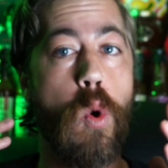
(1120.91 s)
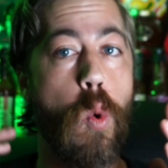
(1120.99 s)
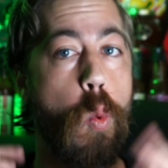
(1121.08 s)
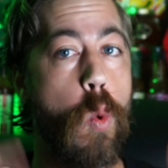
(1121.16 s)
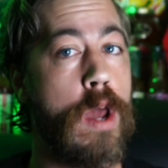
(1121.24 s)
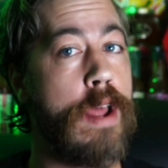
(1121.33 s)

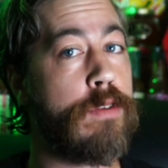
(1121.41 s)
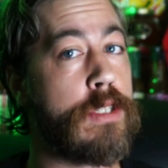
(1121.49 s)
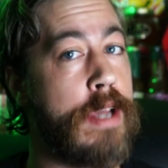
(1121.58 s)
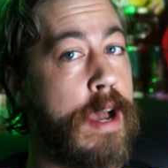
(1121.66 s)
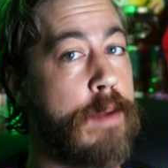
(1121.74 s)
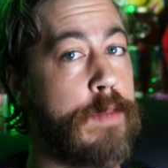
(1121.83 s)
Whatever
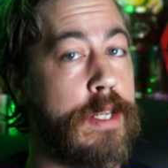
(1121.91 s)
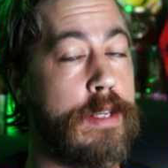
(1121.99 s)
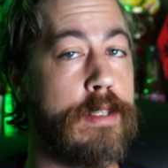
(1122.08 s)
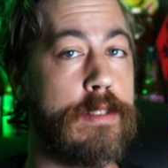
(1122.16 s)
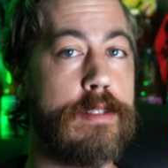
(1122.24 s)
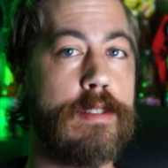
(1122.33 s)
time it
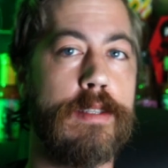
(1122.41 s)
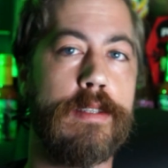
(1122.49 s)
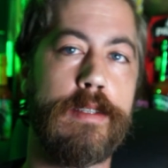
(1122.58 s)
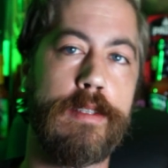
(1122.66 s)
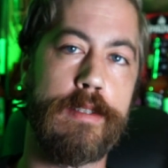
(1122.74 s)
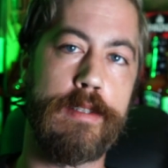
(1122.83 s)
is,
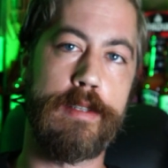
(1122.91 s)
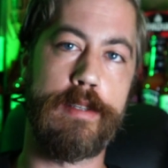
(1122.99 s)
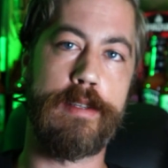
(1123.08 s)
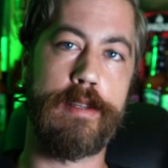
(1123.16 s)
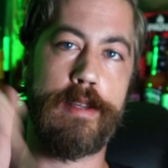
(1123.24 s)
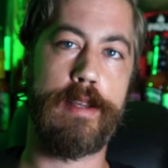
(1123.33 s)

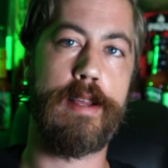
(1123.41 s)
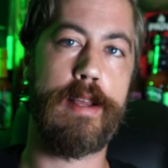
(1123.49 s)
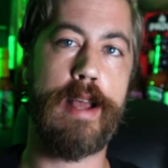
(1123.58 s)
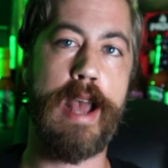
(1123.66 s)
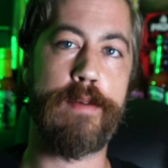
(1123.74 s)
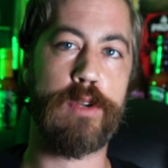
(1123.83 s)

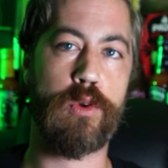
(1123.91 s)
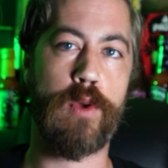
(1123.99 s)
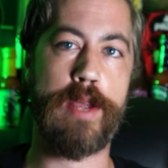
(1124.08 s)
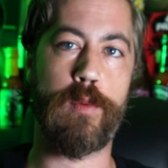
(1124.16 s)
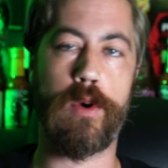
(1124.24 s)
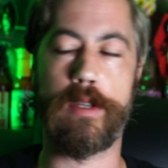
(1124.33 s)
have a
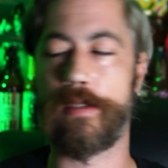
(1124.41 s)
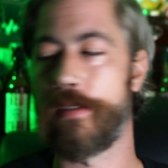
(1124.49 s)
great one.